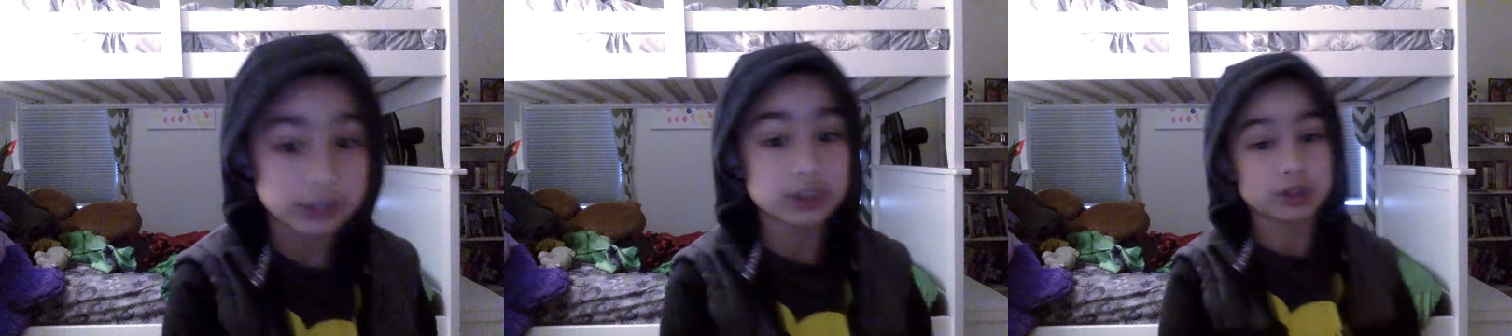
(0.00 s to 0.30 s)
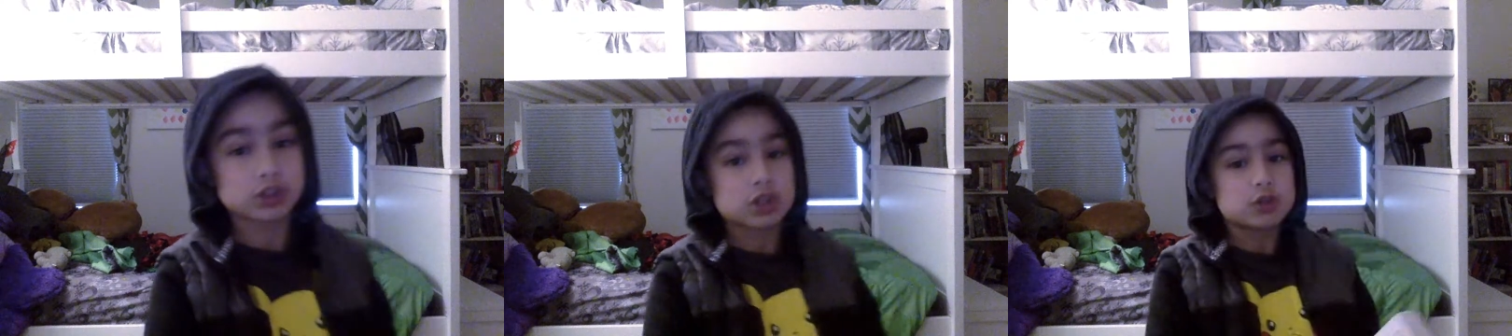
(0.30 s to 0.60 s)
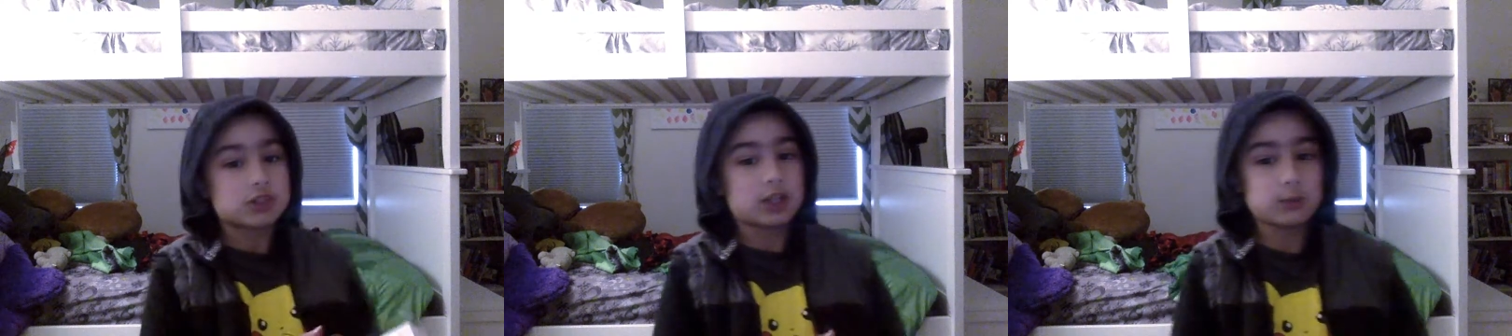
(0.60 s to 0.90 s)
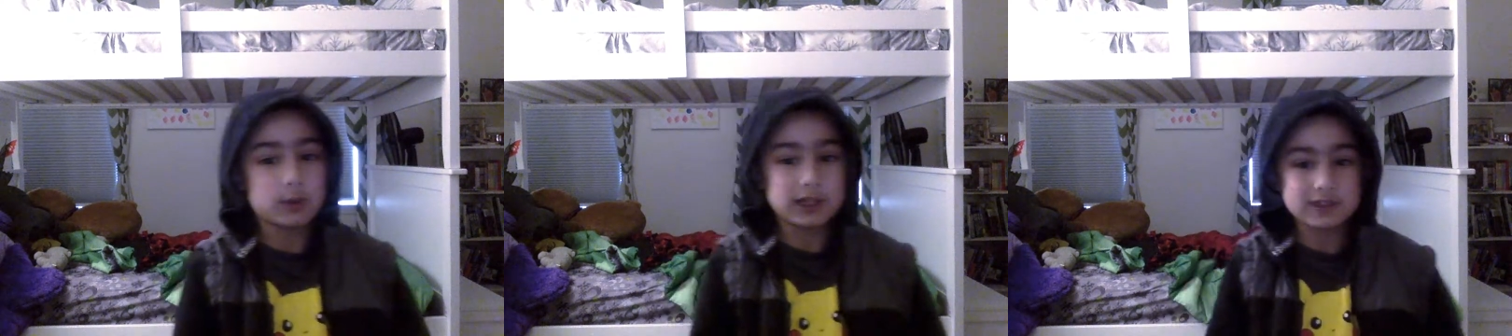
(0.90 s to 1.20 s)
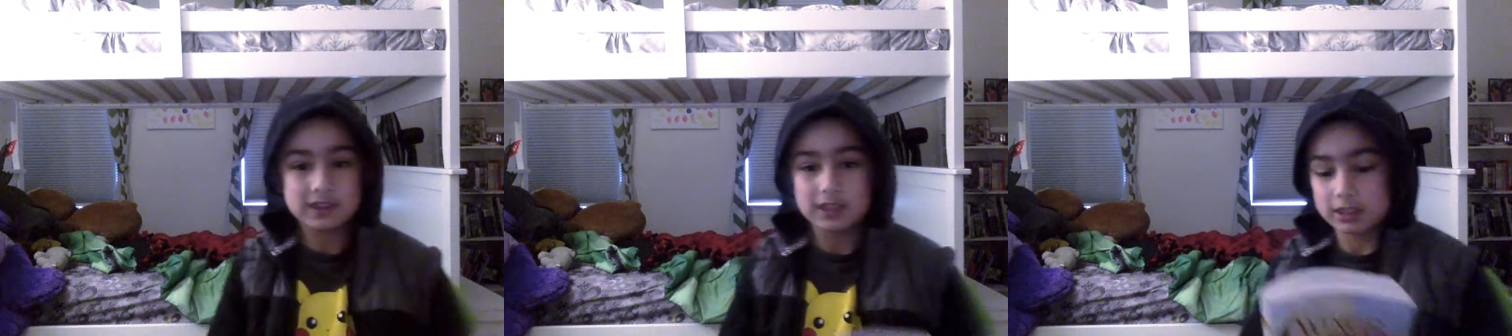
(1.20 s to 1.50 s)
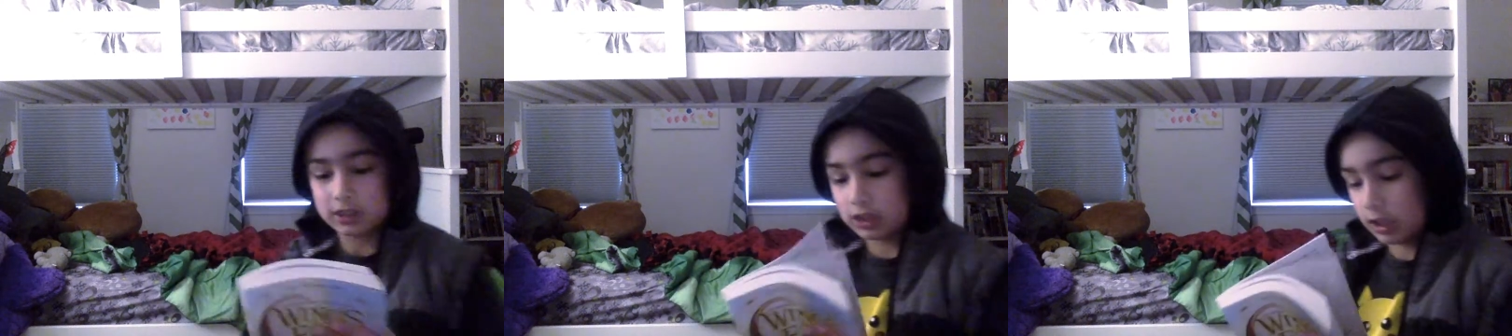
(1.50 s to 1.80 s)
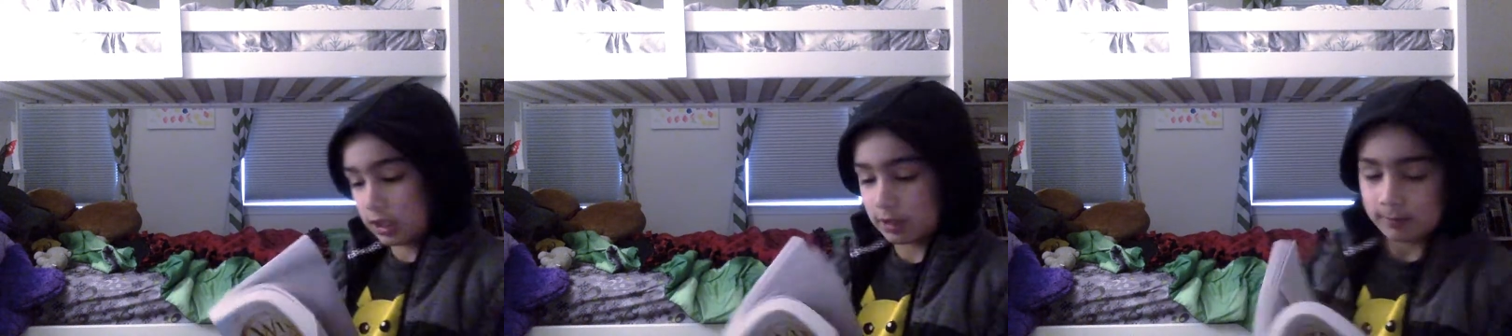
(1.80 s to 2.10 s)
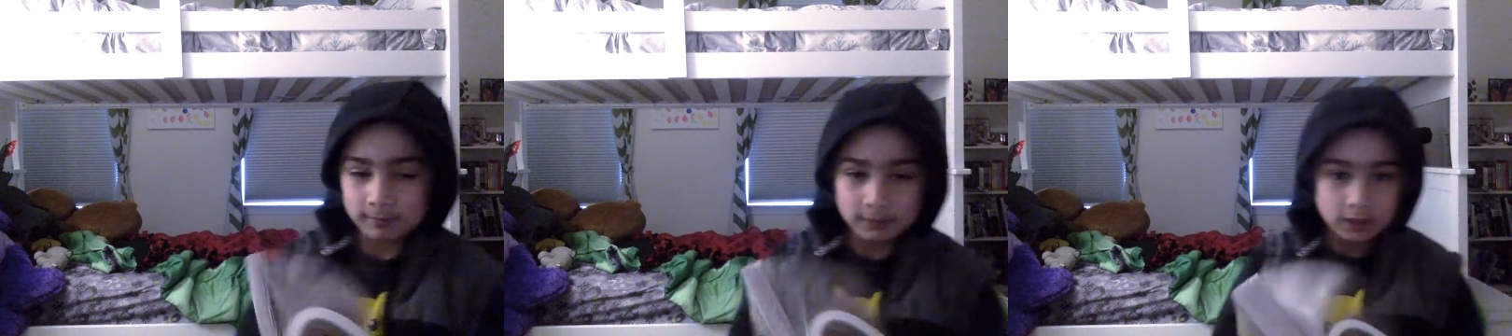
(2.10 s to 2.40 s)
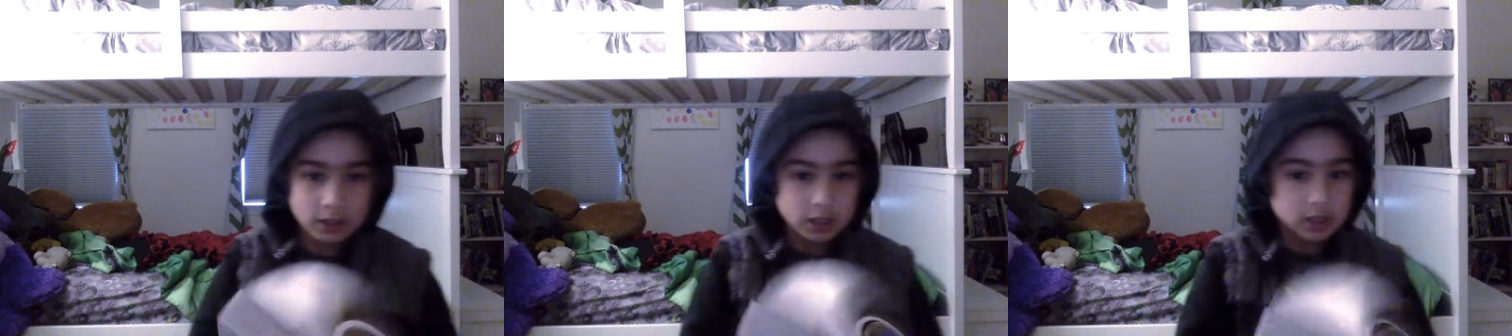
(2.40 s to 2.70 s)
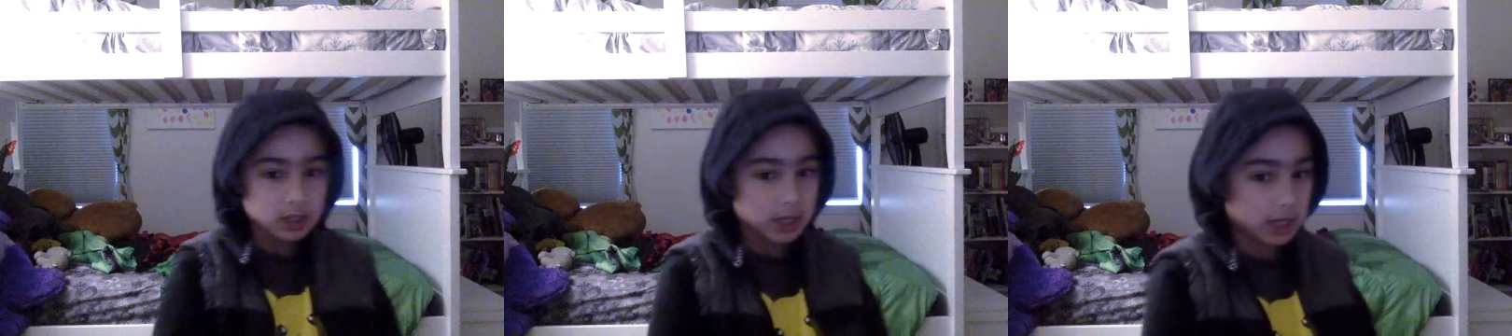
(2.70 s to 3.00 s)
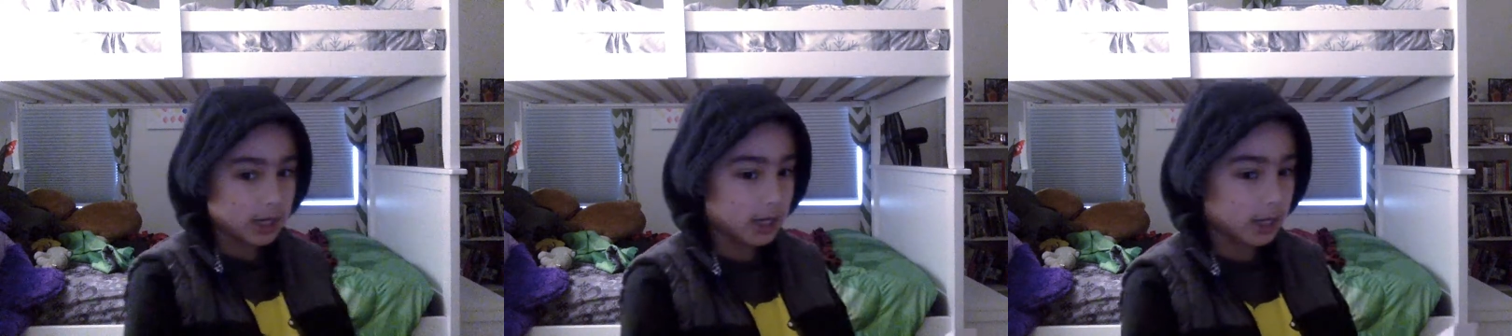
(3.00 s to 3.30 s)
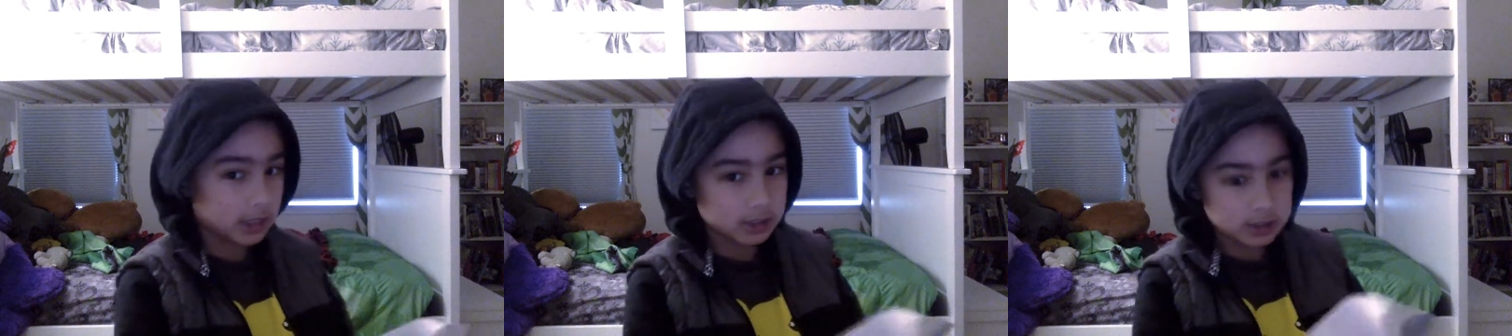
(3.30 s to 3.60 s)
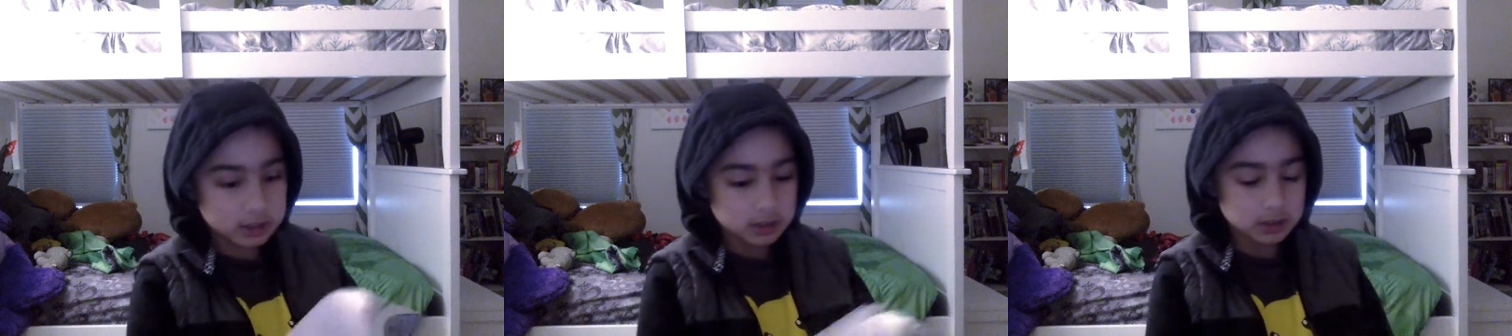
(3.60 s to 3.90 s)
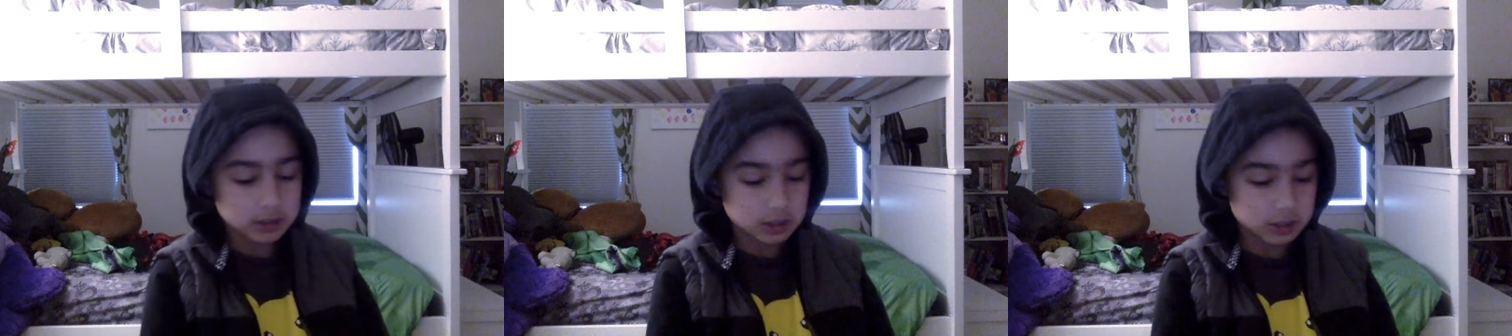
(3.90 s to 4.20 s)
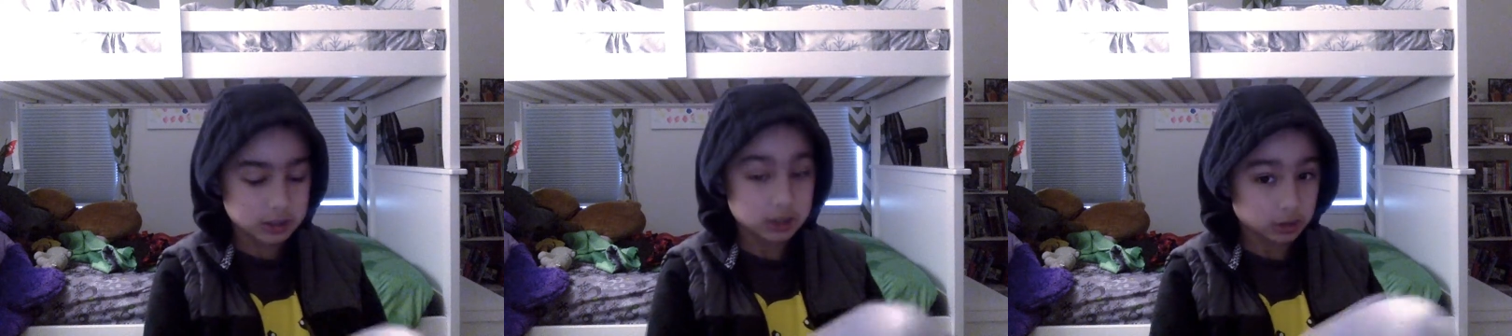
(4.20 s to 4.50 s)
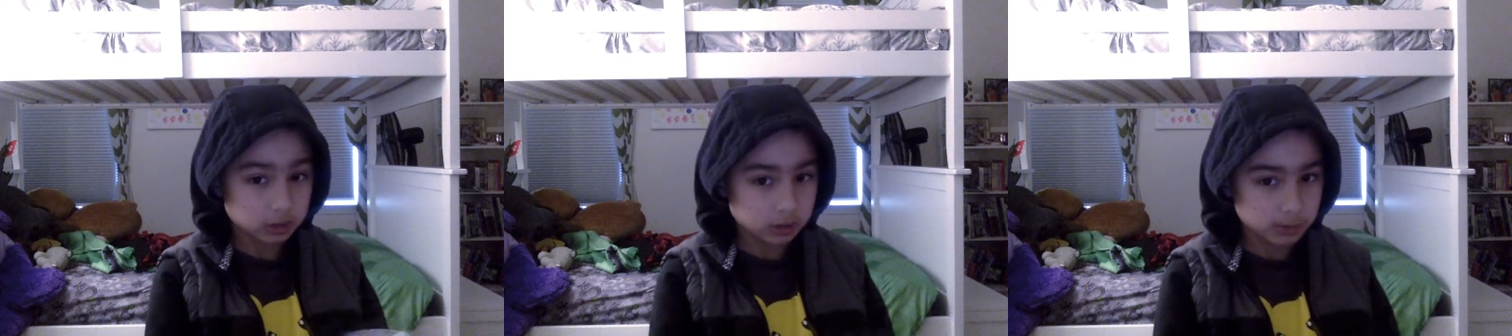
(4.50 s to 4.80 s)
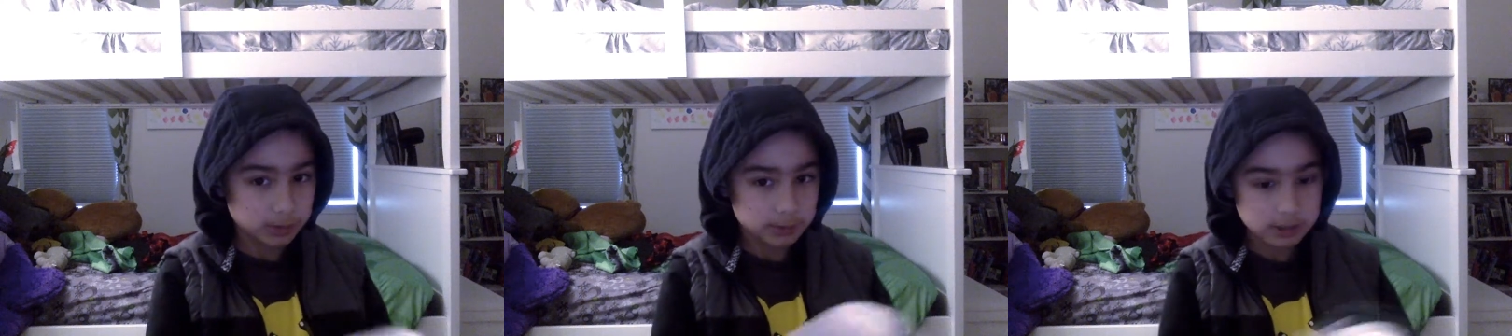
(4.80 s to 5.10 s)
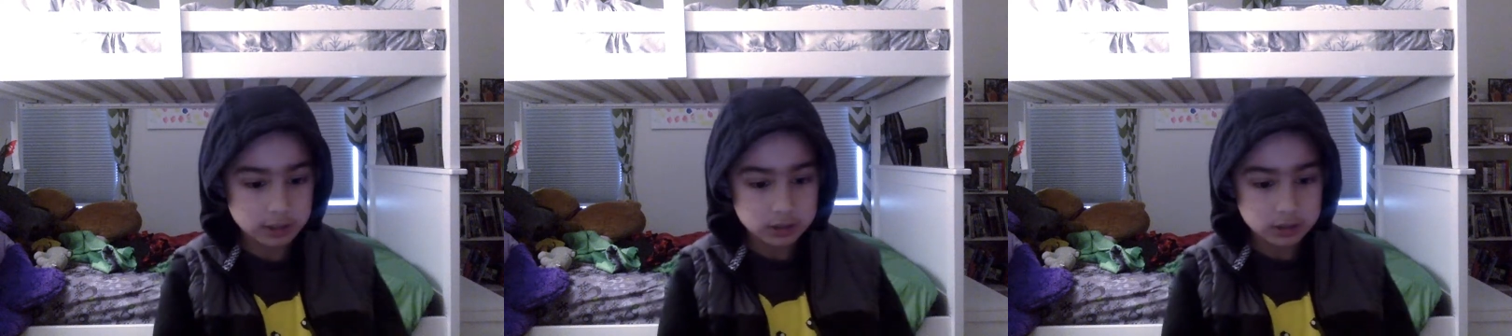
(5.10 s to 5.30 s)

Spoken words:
think there's two sandwings. That's Sunny. And she's another baby.